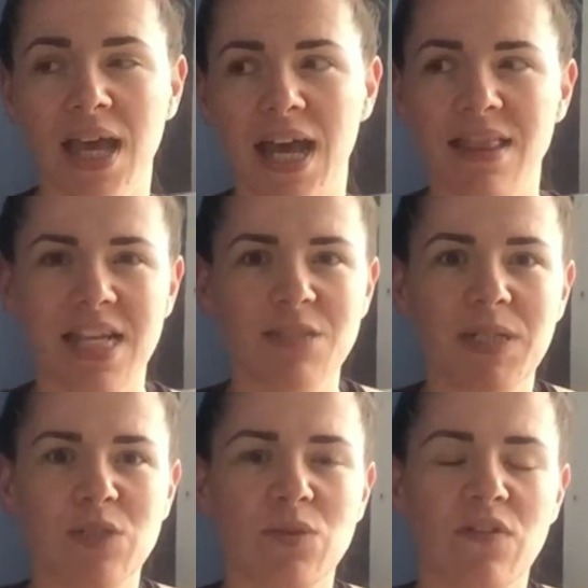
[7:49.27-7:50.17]
And that's
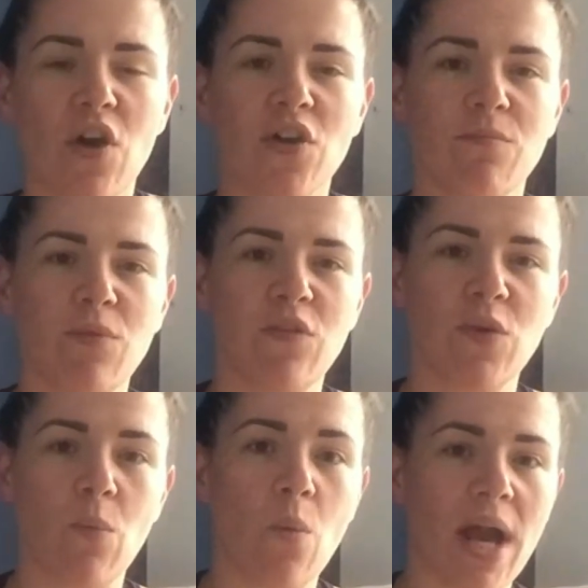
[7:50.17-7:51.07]
because we've kind of moved
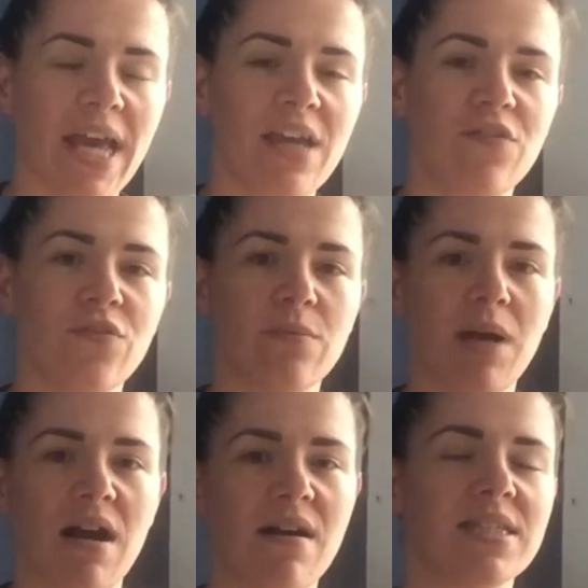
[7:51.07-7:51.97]
away from
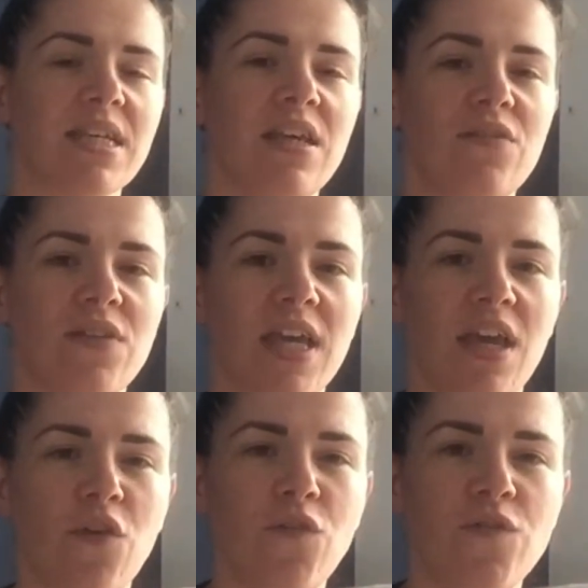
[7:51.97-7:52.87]
asking for
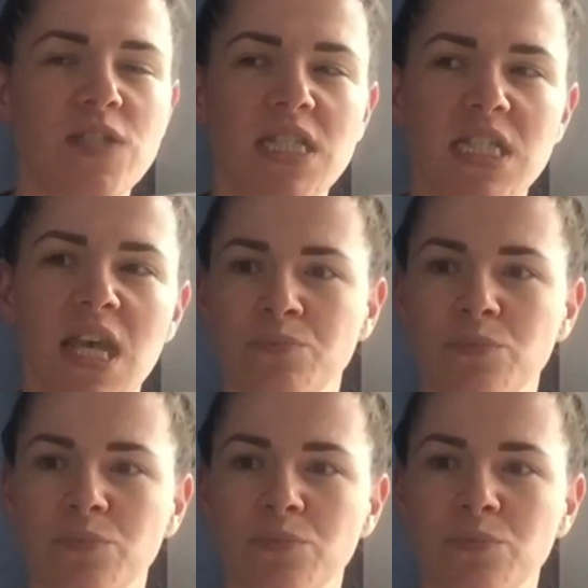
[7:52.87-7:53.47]
gifts.